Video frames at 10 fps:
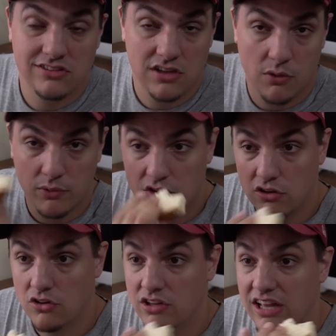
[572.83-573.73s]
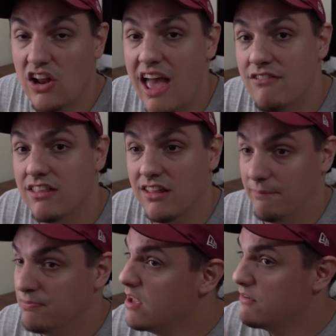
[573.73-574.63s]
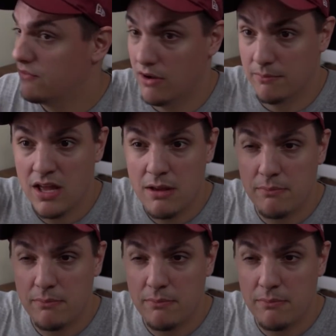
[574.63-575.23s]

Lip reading: So we took a look at everything from